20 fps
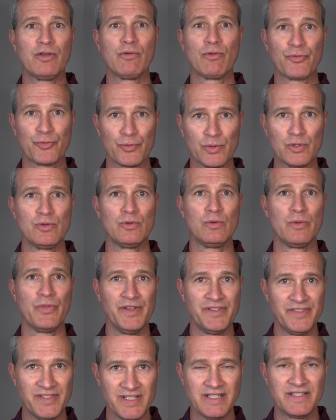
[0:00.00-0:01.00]
you through
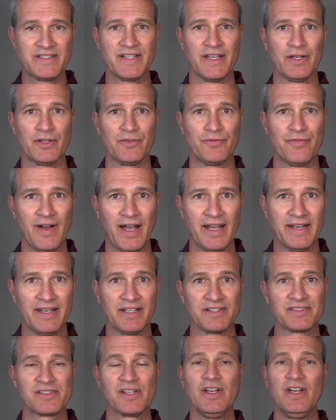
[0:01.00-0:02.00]
the detailed
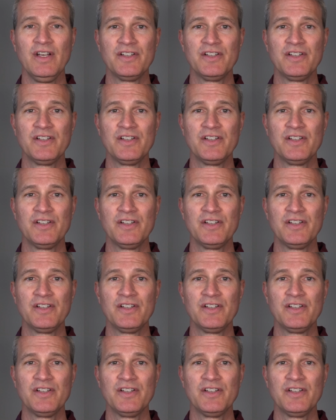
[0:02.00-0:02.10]
findings